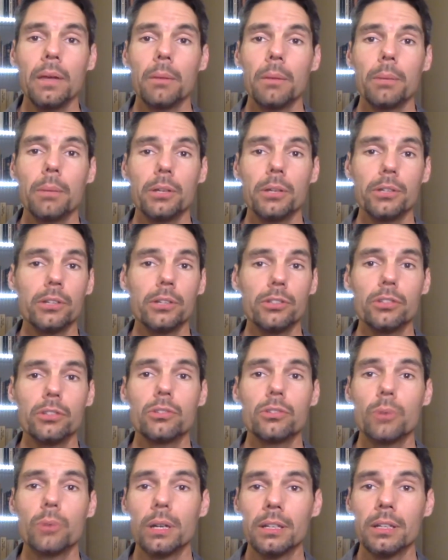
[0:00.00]
But you could choose
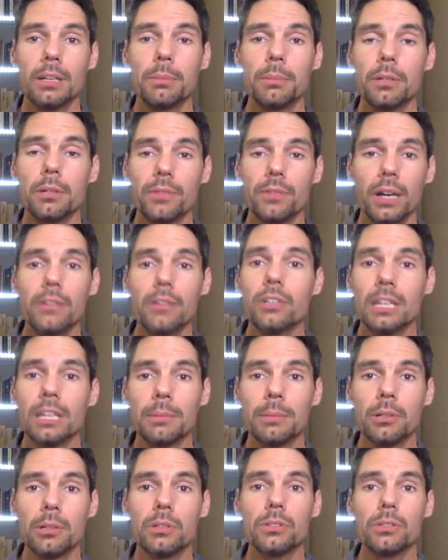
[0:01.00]
quite a number of other
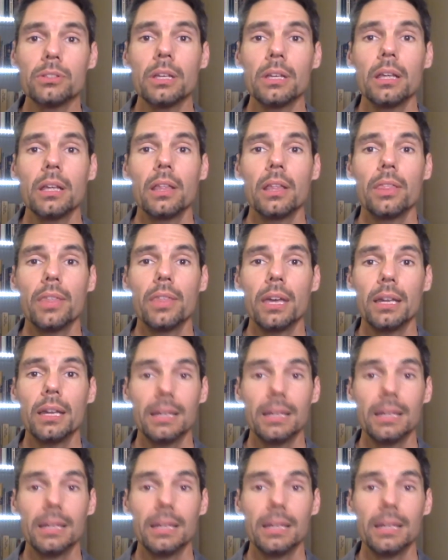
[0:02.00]
chemicals that,